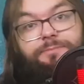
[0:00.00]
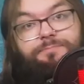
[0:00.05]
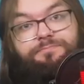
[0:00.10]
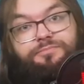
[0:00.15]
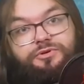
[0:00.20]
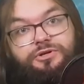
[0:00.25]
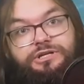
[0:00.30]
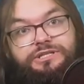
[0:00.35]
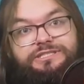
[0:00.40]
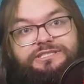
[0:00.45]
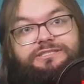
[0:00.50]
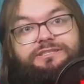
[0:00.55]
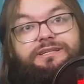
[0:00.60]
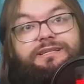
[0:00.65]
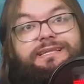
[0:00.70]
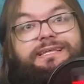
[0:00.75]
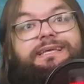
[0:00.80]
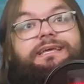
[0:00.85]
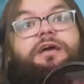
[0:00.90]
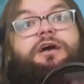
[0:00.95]

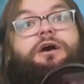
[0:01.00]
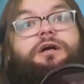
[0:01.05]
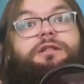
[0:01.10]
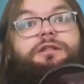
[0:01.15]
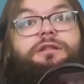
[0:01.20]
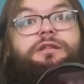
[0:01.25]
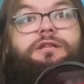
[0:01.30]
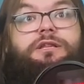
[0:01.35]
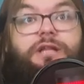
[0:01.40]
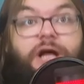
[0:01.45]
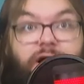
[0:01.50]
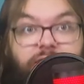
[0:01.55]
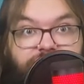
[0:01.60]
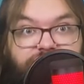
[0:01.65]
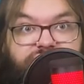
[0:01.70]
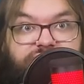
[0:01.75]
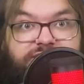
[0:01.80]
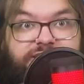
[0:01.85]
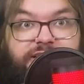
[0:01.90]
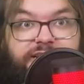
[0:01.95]
personally love
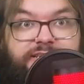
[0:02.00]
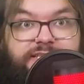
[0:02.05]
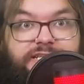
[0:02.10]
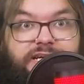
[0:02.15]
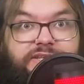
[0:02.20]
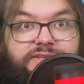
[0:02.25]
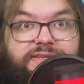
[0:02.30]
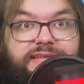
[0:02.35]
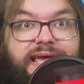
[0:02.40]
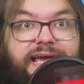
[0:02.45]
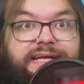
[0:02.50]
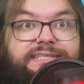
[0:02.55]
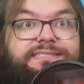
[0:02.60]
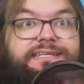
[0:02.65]
seeing the attacks.